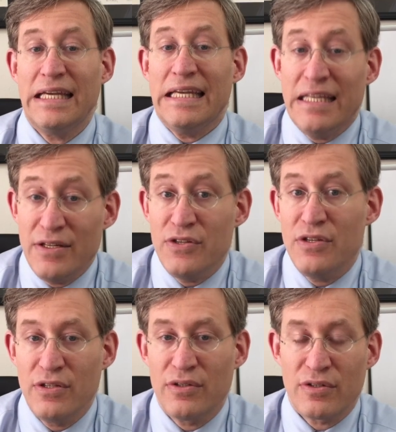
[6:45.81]

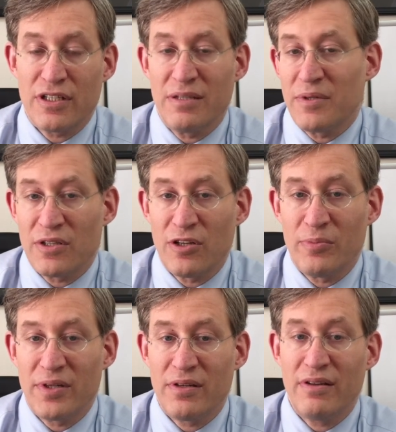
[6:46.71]
into your
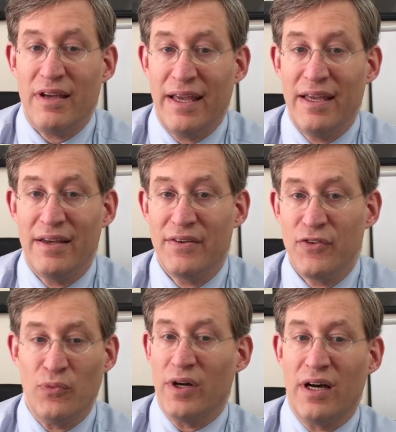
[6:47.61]
hemoglobin, and
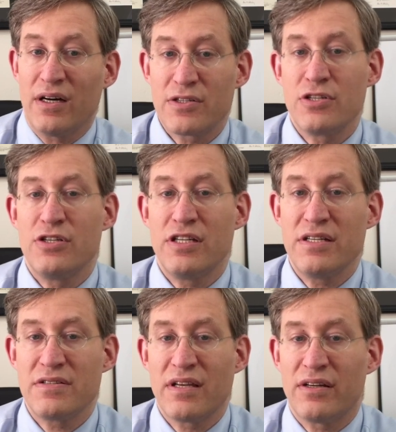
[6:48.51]
what oxygen
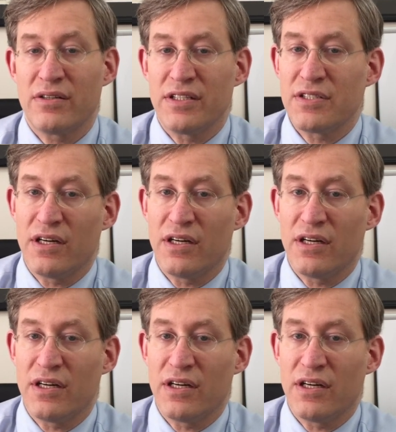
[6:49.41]
is there is